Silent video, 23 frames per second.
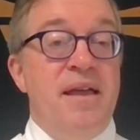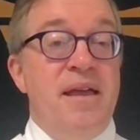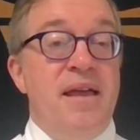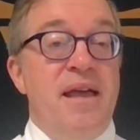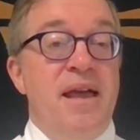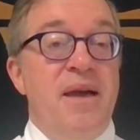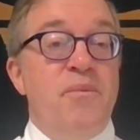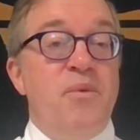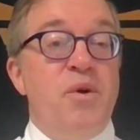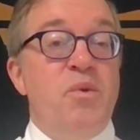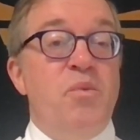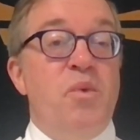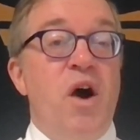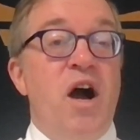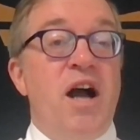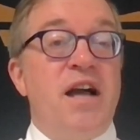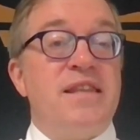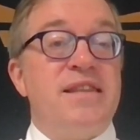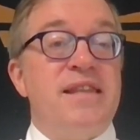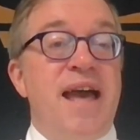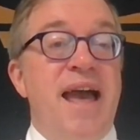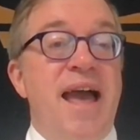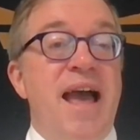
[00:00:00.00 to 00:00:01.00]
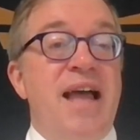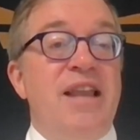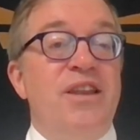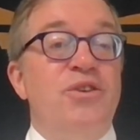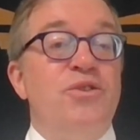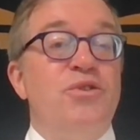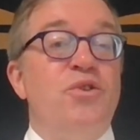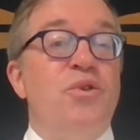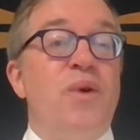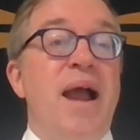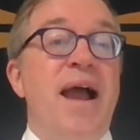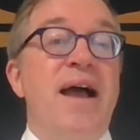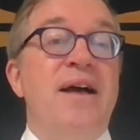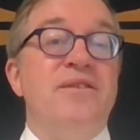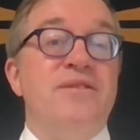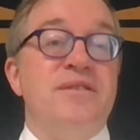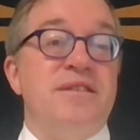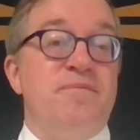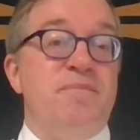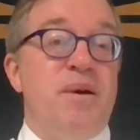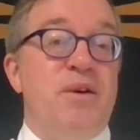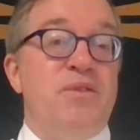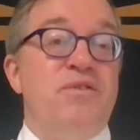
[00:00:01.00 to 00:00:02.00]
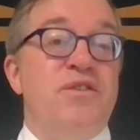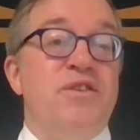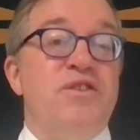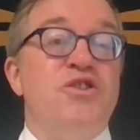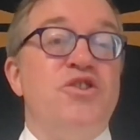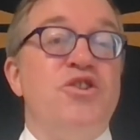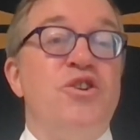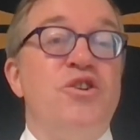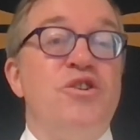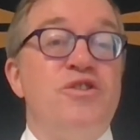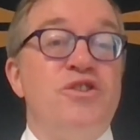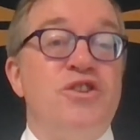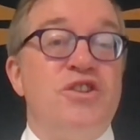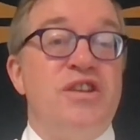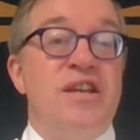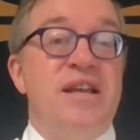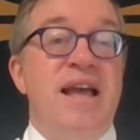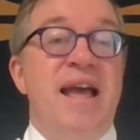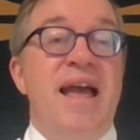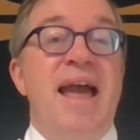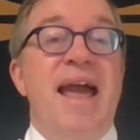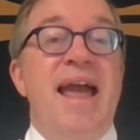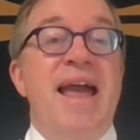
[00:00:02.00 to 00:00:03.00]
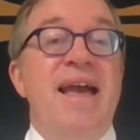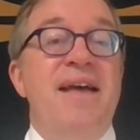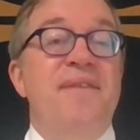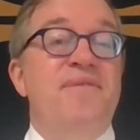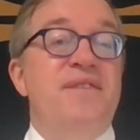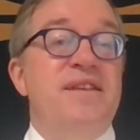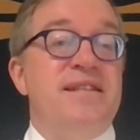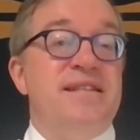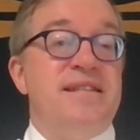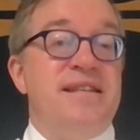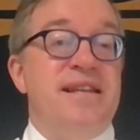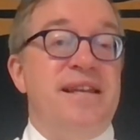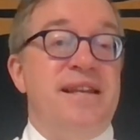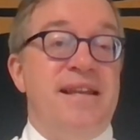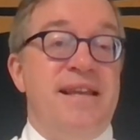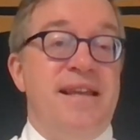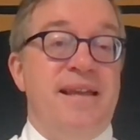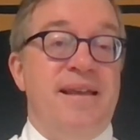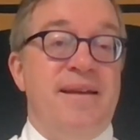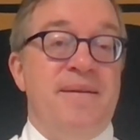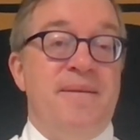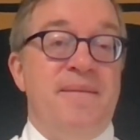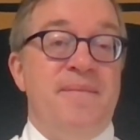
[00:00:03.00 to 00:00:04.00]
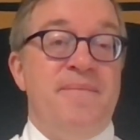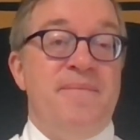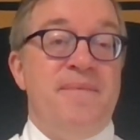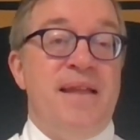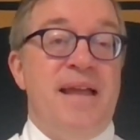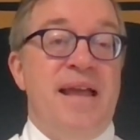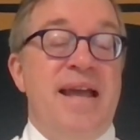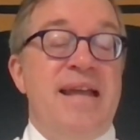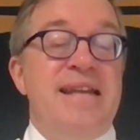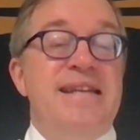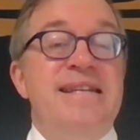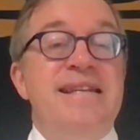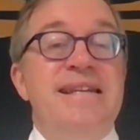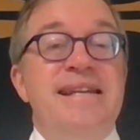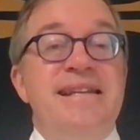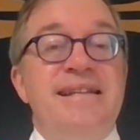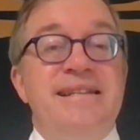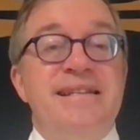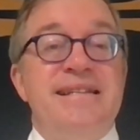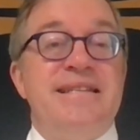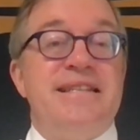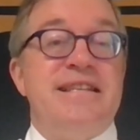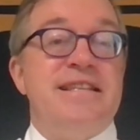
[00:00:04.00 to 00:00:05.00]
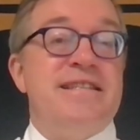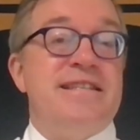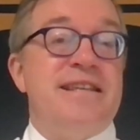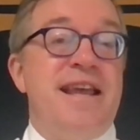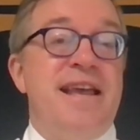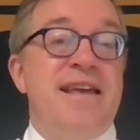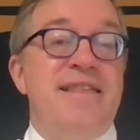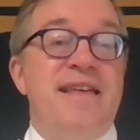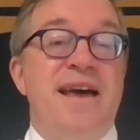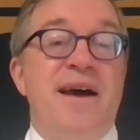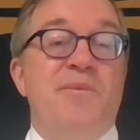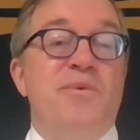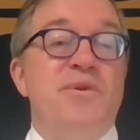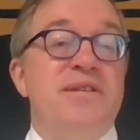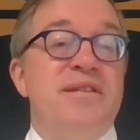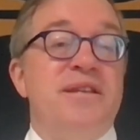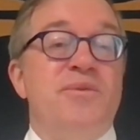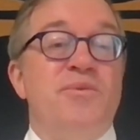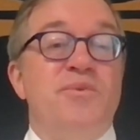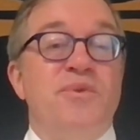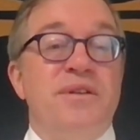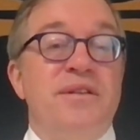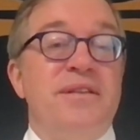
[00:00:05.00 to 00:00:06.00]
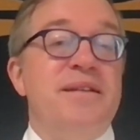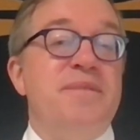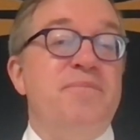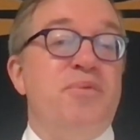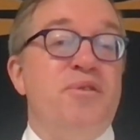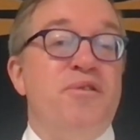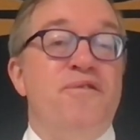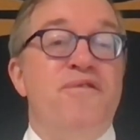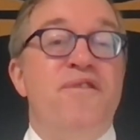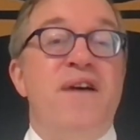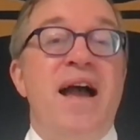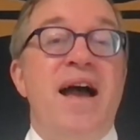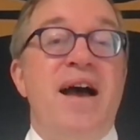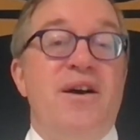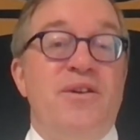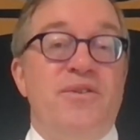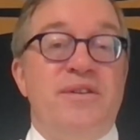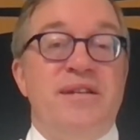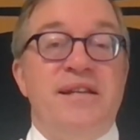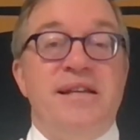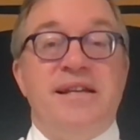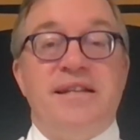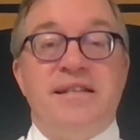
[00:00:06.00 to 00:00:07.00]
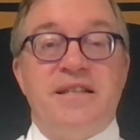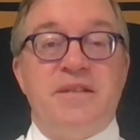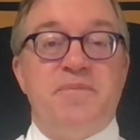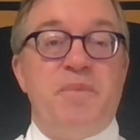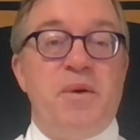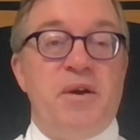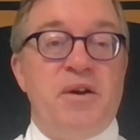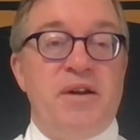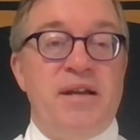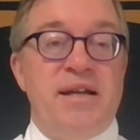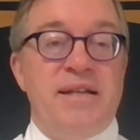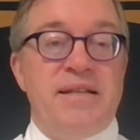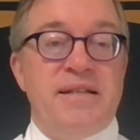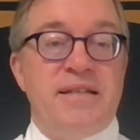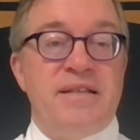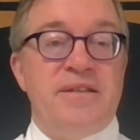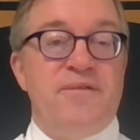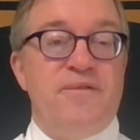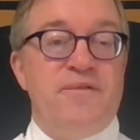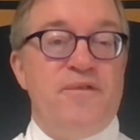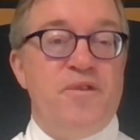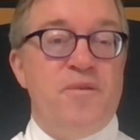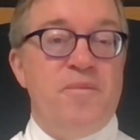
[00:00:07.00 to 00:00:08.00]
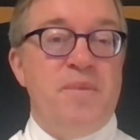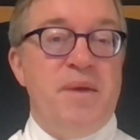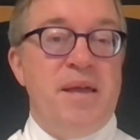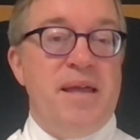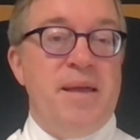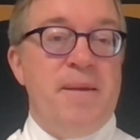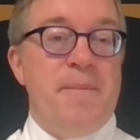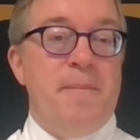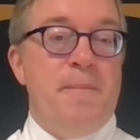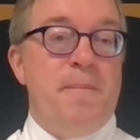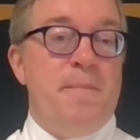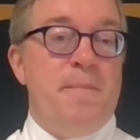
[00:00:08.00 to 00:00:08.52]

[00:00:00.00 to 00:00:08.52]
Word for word: and we walked the hallowed grounds of both the church and the city. And needless to say, that was a really profound experience for me.